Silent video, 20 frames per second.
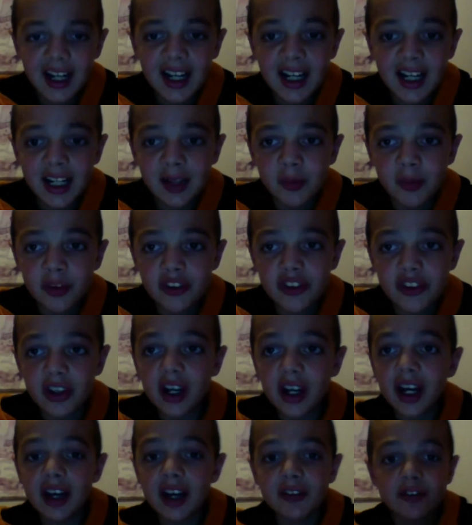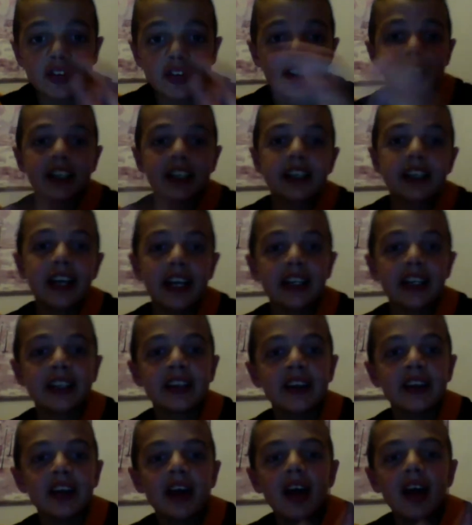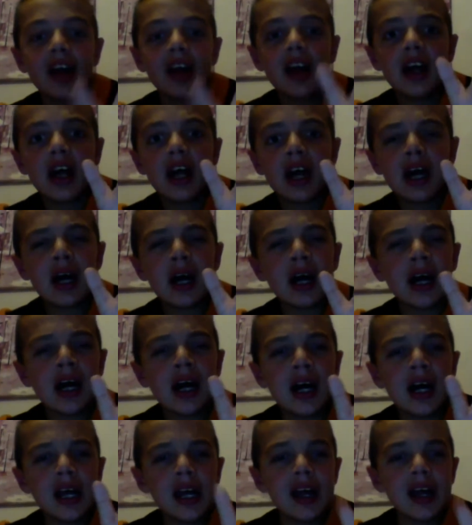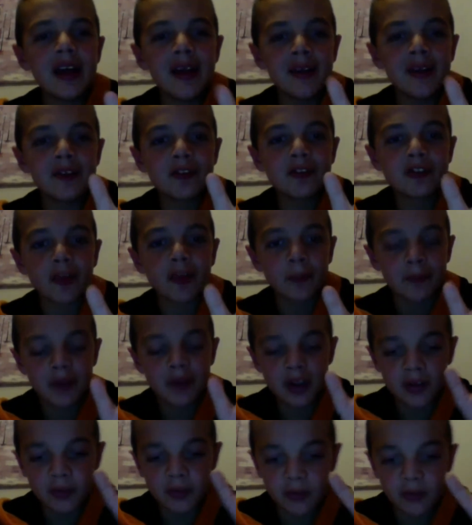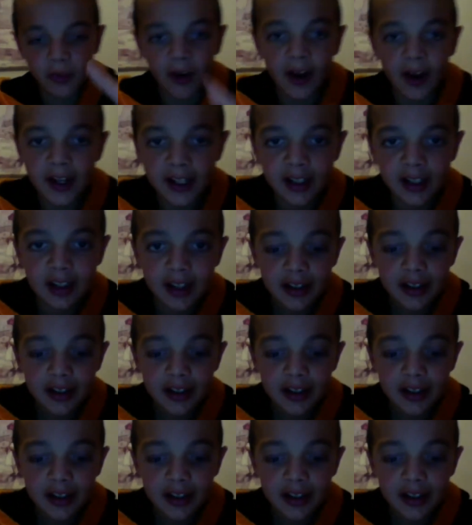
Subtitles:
It was a free kick in from the right.